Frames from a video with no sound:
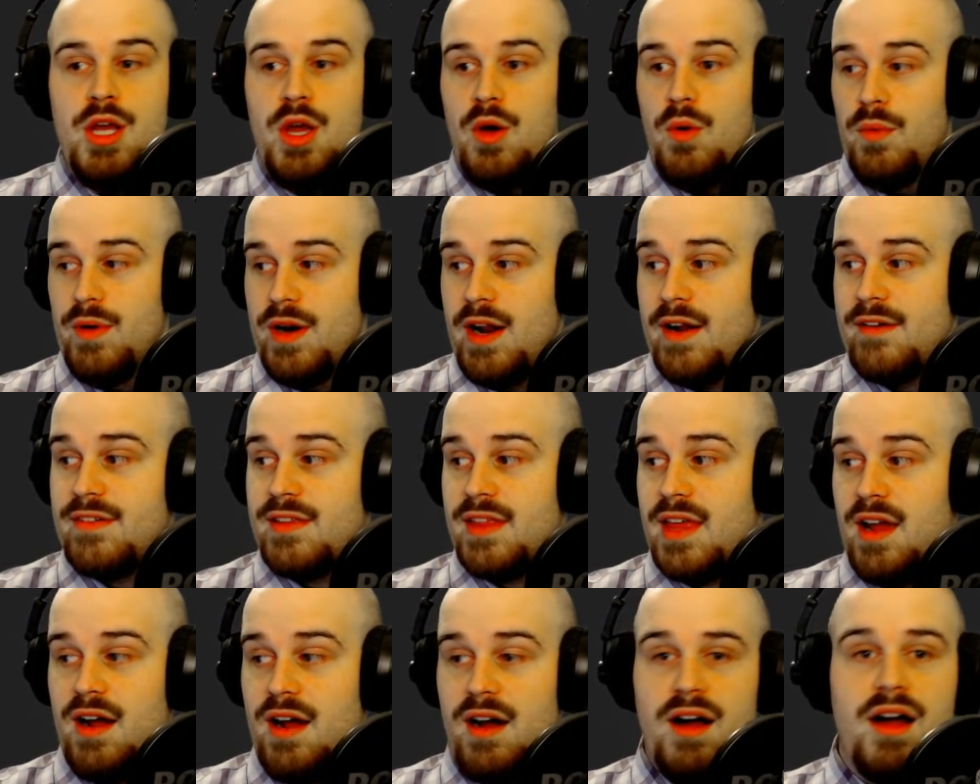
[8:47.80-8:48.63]
whatever
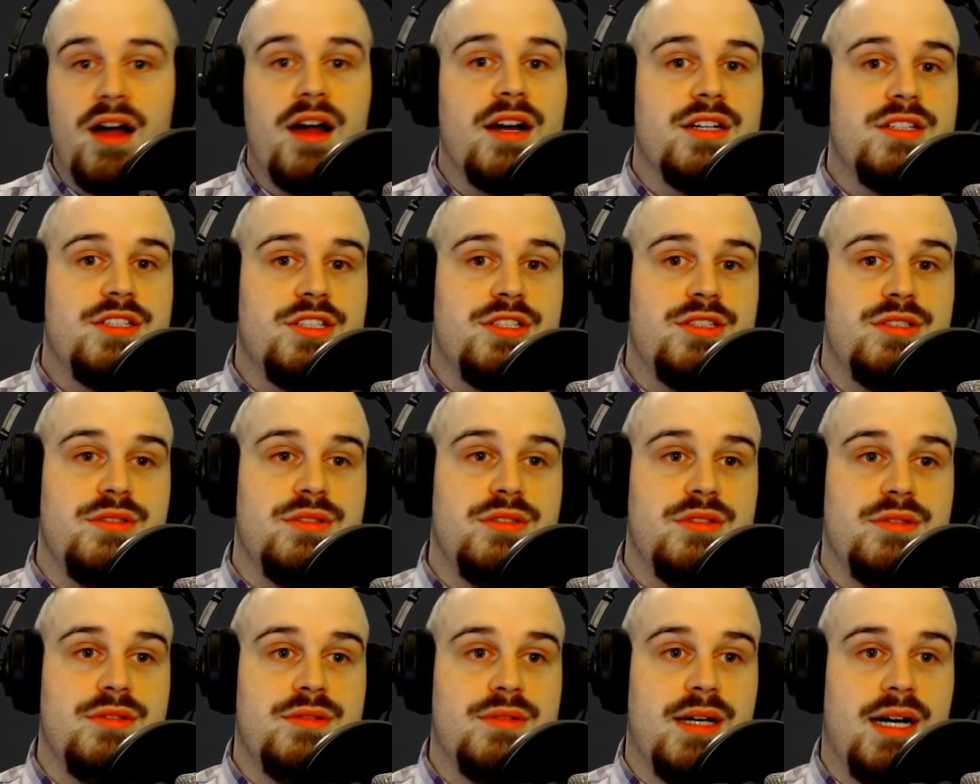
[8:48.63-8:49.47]
they are
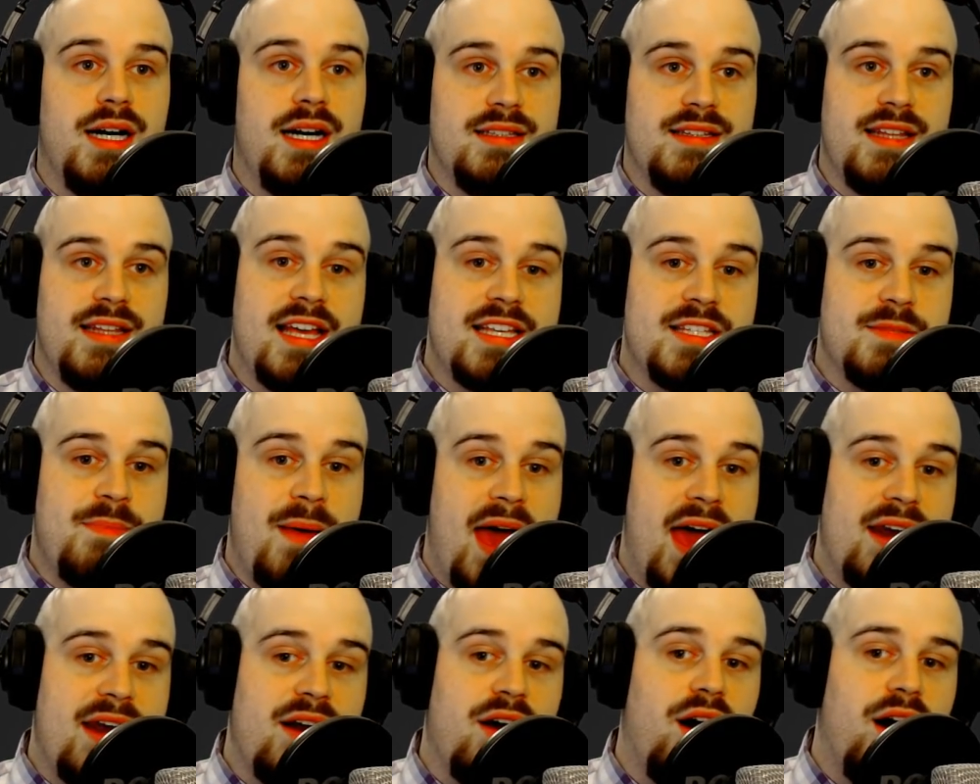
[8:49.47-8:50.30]
to less
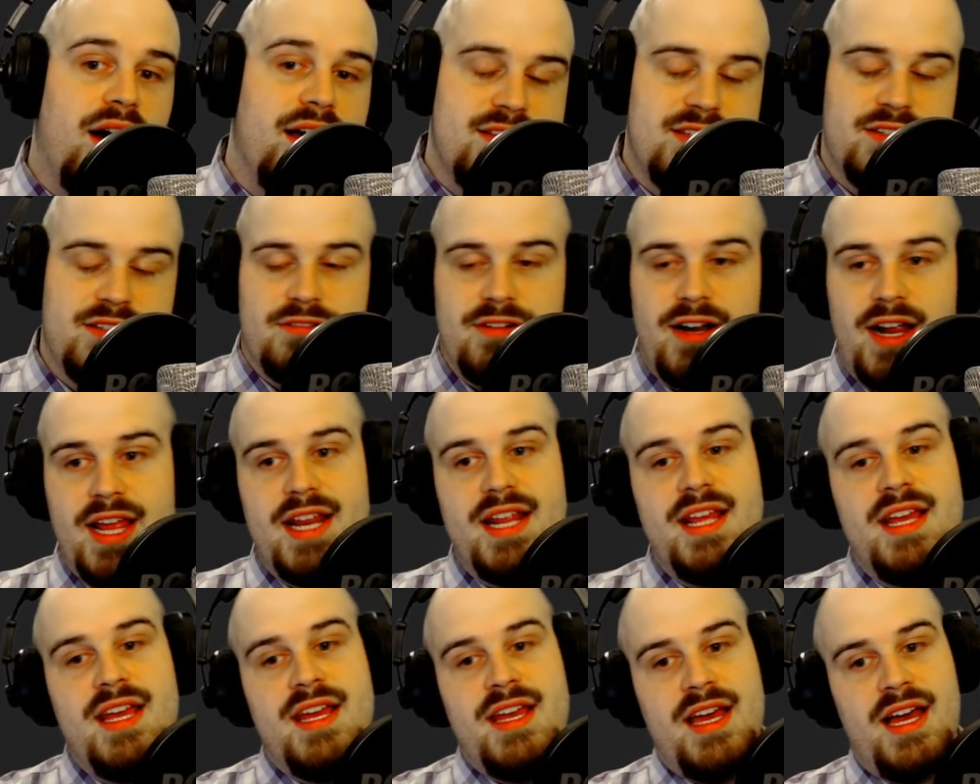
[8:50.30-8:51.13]
bad odds, right?